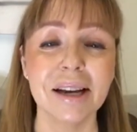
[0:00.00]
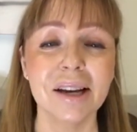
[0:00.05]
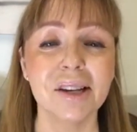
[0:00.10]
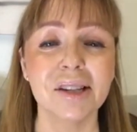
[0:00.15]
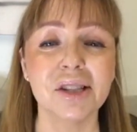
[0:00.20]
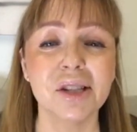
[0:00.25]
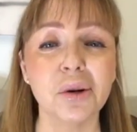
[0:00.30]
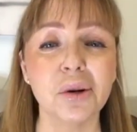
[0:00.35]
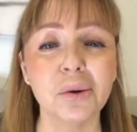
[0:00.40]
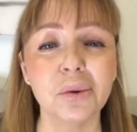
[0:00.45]

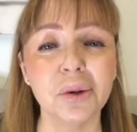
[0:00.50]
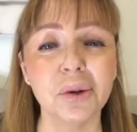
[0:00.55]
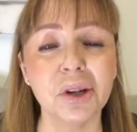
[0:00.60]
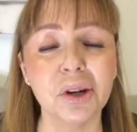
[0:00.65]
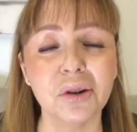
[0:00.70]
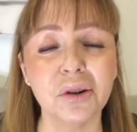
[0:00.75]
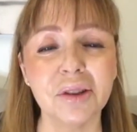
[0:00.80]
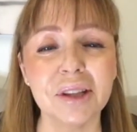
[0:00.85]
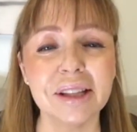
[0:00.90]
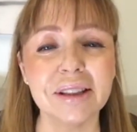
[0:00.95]
So,
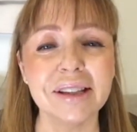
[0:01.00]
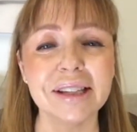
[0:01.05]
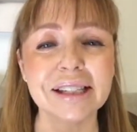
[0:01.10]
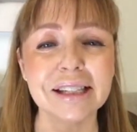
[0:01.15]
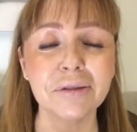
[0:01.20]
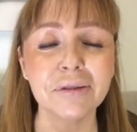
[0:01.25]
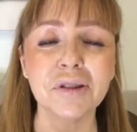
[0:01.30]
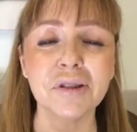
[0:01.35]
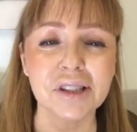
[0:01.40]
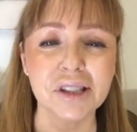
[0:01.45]
the
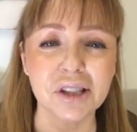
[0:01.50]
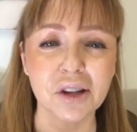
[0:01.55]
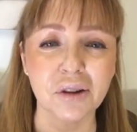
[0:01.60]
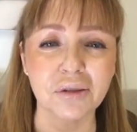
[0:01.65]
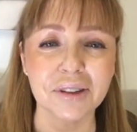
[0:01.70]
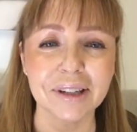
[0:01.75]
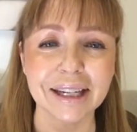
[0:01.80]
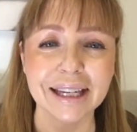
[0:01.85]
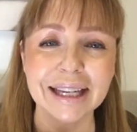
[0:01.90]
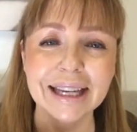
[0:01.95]
difference
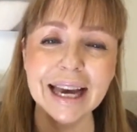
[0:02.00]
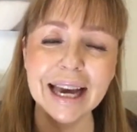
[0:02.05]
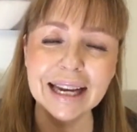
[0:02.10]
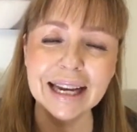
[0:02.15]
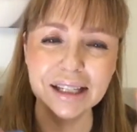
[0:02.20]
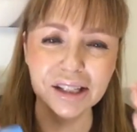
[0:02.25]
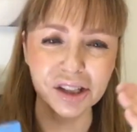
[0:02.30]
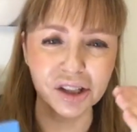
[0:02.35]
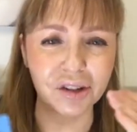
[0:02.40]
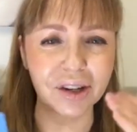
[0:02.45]
of it, again,
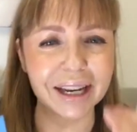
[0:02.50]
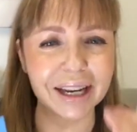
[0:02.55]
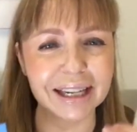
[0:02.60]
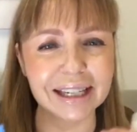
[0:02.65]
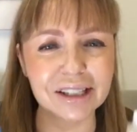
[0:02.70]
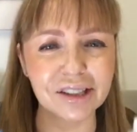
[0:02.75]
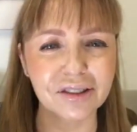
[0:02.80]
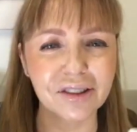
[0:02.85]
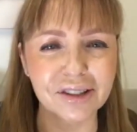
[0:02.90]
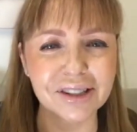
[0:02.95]
is you're getting
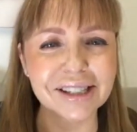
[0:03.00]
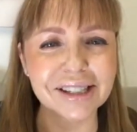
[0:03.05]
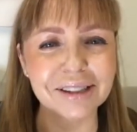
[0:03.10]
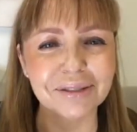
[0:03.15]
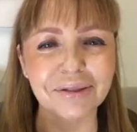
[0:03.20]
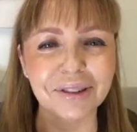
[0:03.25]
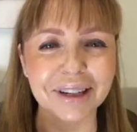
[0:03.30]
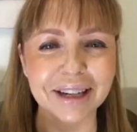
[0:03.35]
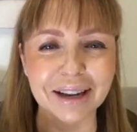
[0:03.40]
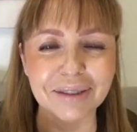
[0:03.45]
to those
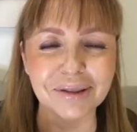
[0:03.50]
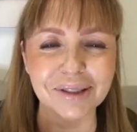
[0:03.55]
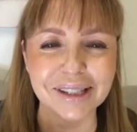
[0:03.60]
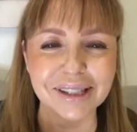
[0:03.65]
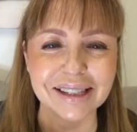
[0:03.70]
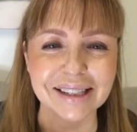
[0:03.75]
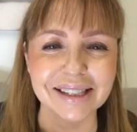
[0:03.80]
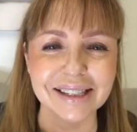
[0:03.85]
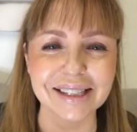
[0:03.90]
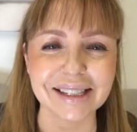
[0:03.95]
different levels
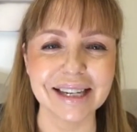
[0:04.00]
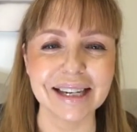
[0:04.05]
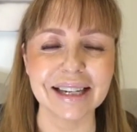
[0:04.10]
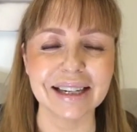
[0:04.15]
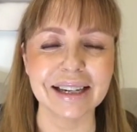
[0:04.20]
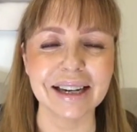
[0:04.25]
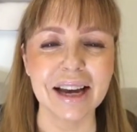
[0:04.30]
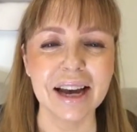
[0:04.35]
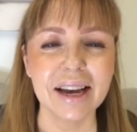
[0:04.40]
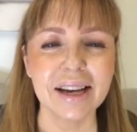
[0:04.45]
in the
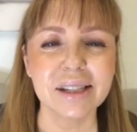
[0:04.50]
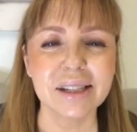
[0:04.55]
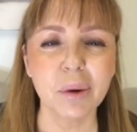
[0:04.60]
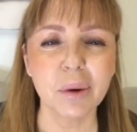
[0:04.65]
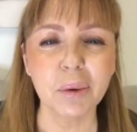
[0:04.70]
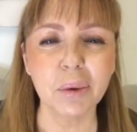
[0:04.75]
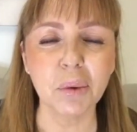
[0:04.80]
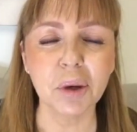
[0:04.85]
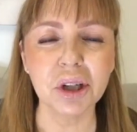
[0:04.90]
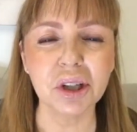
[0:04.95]
skin. So
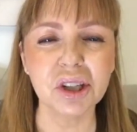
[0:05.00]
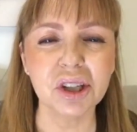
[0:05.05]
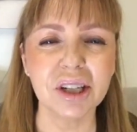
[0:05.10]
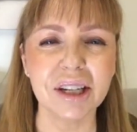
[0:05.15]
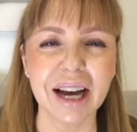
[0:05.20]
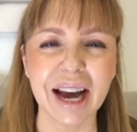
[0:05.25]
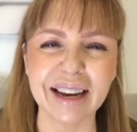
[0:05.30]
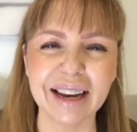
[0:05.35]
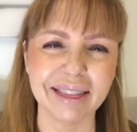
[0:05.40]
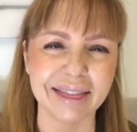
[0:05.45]
I want you to
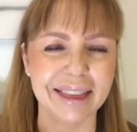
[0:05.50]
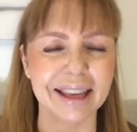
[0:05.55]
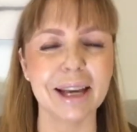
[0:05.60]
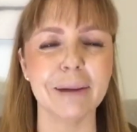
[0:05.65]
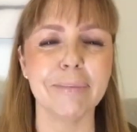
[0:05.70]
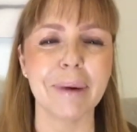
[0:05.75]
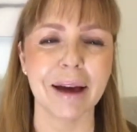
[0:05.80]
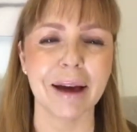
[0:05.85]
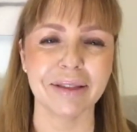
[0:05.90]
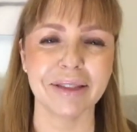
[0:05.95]
kind of think
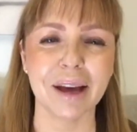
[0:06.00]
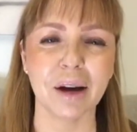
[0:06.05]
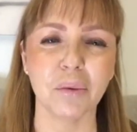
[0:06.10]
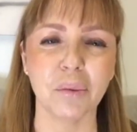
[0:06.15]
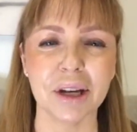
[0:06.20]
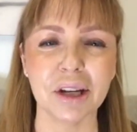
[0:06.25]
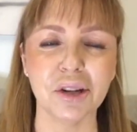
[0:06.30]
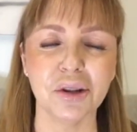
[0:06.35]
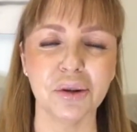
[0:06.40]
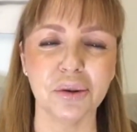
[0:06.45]
about that
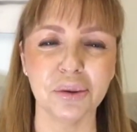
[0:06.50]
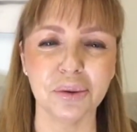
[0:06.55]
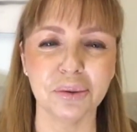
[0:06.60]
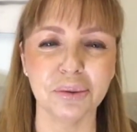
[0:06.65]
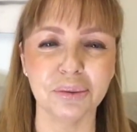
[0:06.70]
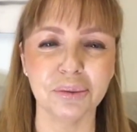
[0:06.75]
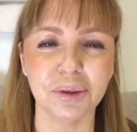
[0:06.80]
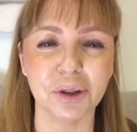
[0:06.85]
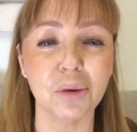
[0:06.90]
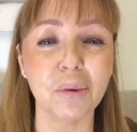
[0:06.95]
when
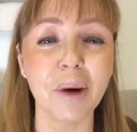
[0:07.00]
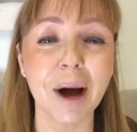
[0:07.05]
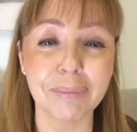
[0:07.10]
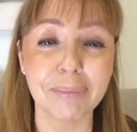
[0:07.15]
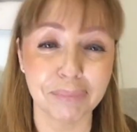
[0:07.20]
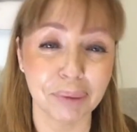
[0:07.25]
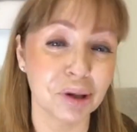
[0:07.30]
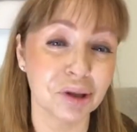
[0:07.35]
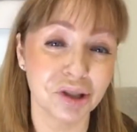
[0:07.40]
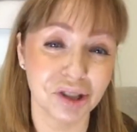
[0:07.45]
you are
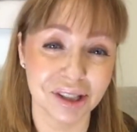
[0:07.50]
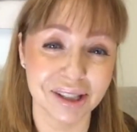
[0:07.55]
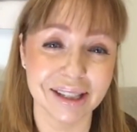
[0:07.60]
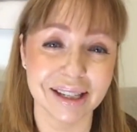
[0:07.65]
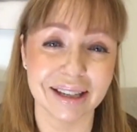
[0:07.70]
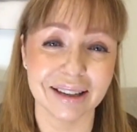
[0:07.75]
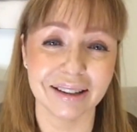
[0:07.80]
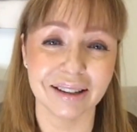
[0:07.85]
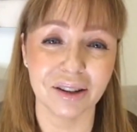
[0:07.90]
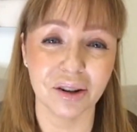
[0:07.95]

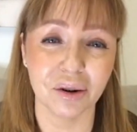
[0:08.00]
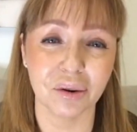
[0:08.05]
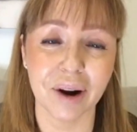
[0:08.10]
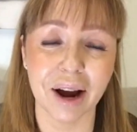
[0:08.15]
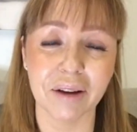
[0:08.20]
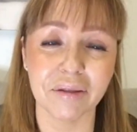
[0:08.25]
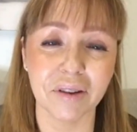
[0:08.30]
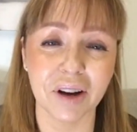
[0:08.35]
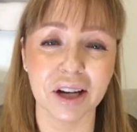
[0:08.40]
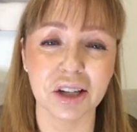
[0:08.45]
purchasing your
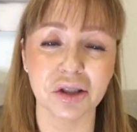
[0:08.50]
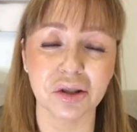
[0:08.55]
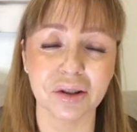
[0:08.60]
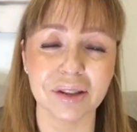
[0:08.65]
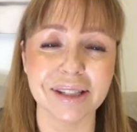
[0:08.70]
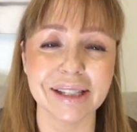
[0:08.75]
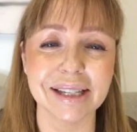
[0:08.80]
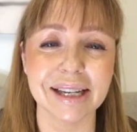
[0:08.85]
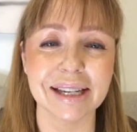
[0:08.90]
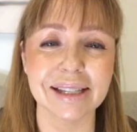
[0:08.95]
alpha
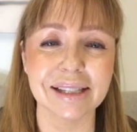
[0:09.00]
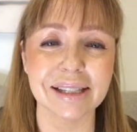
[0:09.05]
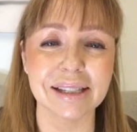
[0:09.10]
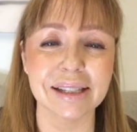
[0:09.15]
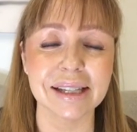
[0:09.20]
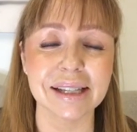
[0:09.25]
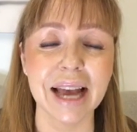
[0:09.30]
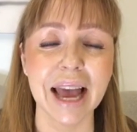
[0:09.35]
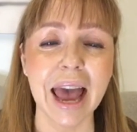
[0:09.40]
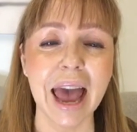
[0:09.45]
hydroxy
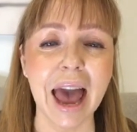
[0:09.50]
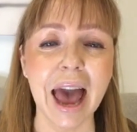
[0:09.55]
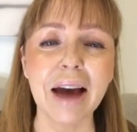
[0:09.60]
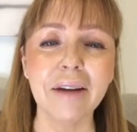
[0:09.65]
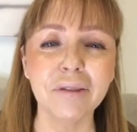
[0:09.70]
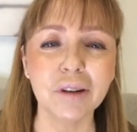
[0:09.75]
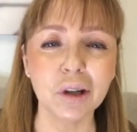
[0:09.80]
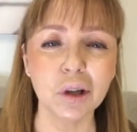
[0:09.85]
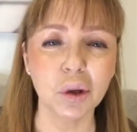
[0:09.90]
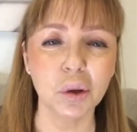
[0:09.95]
acids.
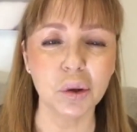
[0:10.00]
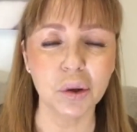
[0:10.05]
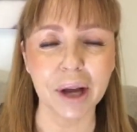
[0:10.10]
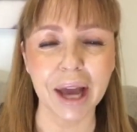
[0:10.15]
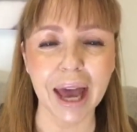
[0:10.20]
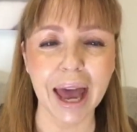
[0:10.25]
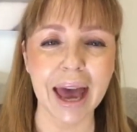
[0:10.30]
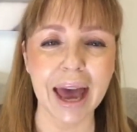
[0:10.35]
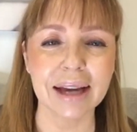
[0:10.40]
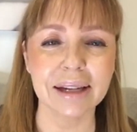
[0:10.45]
Have a look
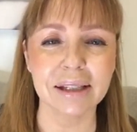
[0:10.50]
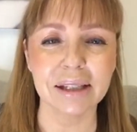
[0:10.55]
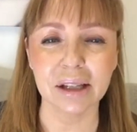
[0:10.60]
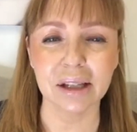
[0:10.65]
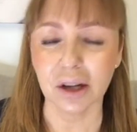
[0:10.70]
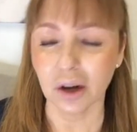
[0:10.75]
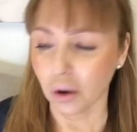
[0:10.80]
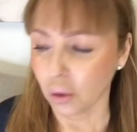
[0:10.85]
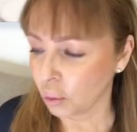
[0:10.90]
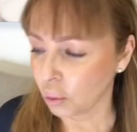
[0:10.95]
at
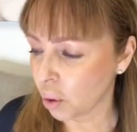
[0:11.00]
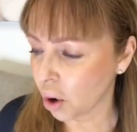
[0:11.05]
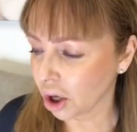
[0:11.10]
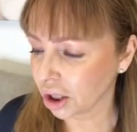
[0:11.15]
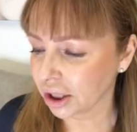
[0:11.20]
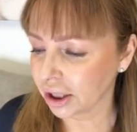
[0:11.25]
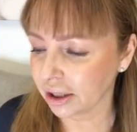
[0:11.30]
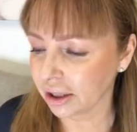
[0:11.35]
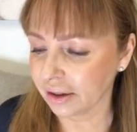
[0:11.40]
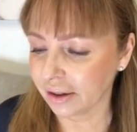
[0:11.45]

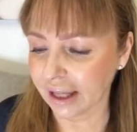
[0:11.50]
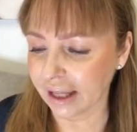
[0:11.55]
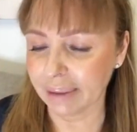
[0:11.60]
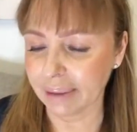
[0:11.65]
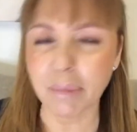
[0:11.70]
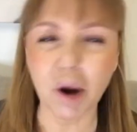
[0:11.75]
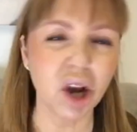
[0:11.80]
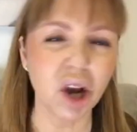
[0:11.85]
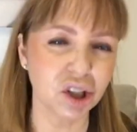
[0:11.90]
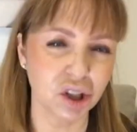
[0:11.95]
what the
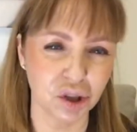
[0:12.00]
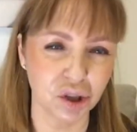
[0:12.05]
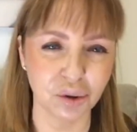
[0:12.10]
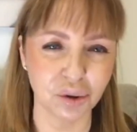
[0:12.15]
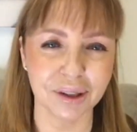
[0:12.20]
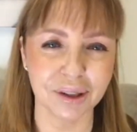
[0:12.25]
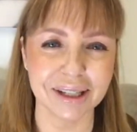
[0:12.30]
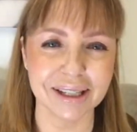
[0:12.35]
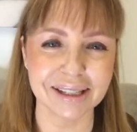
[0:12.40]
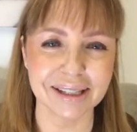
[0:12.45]

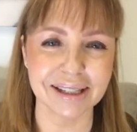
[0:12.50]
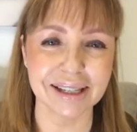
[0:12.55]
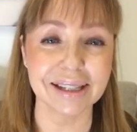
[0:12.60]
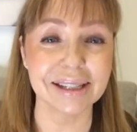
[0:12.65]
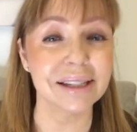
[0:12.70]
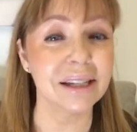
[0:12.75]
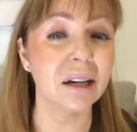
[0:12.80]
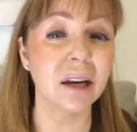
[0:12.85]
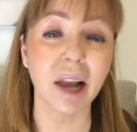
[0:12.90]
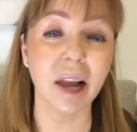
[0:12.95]
molecule is. Is
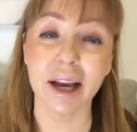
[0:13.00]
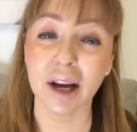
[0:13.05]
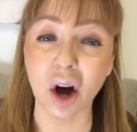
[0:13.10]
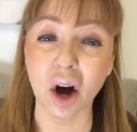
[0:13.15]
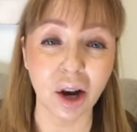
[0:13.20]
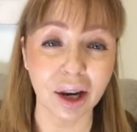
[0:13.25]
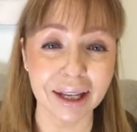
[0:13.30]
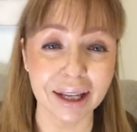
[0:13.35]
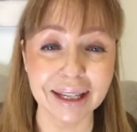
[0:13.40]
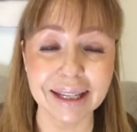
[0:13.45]
it a
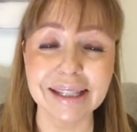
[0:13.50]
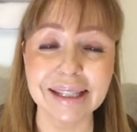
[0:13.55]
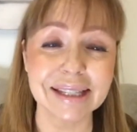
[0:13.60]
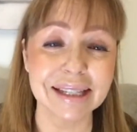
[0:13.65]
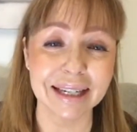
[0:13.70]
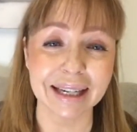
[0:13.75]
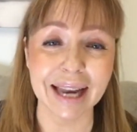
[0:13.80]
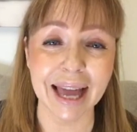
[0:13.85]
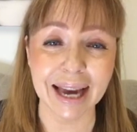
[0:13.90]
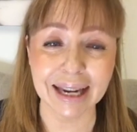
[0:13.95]
glycolic? Is
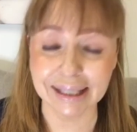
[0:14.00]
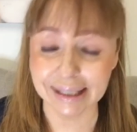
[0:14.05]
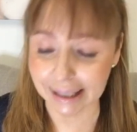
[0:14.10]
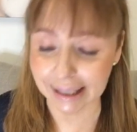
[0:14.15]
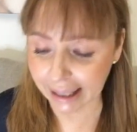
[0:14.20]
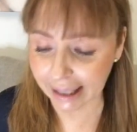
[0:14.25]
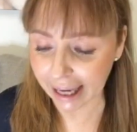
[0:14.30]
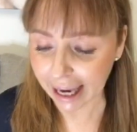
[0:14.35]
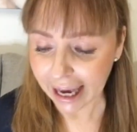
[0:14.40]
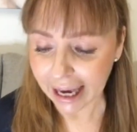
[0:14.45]
it a
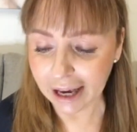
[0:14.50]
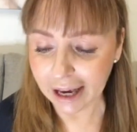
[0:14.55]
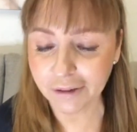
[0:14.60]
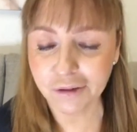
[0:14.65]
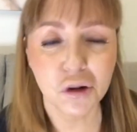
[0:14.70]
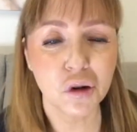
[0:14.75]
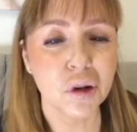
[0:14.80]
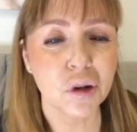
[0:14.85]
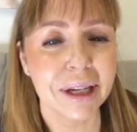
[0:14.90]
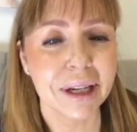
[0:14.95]
lactic? If
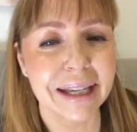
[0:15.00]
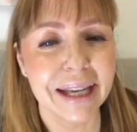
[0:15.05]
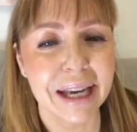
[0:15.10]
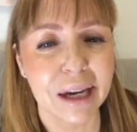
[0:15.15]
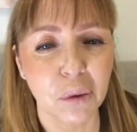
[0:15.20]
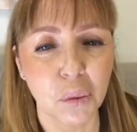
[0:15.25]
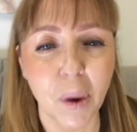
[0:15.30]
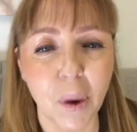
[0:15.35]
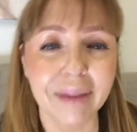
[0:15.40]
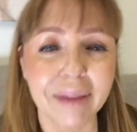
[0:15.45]
you can
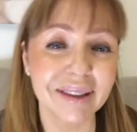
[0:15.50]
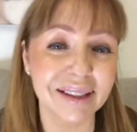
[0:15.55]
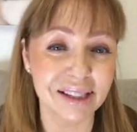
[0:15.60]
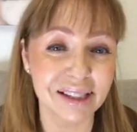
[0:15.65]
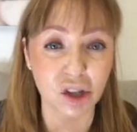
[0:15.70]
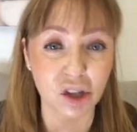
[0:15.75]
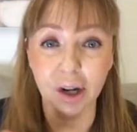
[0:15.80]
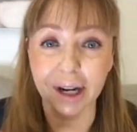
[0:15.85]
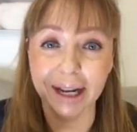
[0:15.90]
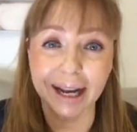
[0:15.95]
get one
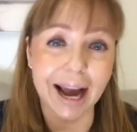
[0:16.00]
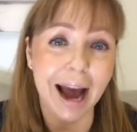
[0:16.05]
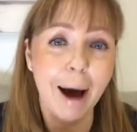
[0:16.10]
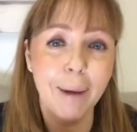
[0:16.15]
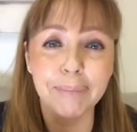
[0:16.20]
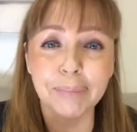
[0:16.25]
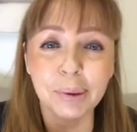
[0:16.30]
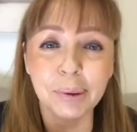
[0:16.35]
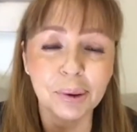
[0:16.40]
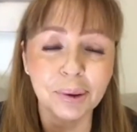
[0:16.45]
that's got a
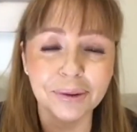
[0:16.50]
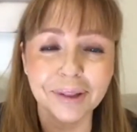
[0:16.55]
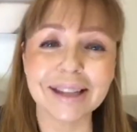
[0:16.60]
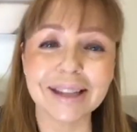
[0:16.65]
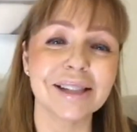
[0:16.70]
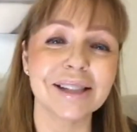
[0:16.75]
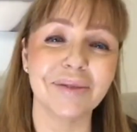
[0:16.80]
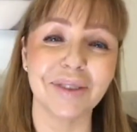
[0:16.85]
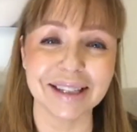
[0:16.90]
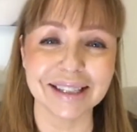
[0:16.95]
couple,
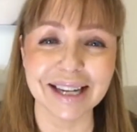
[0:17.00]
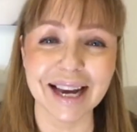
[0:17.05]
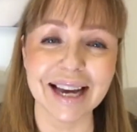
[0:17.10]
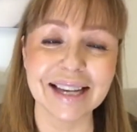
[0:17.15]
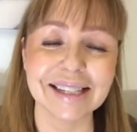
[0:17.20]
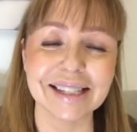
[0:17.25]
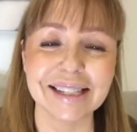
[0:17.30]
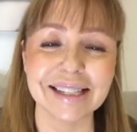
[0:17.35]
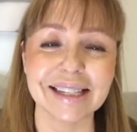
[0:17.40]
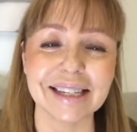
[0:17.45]
that's
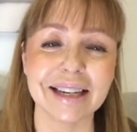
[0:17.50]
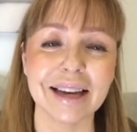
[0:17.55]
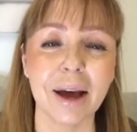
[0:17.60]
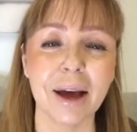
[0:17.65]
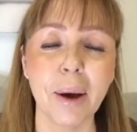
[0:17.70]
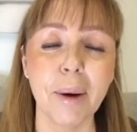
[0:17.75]
fantastic.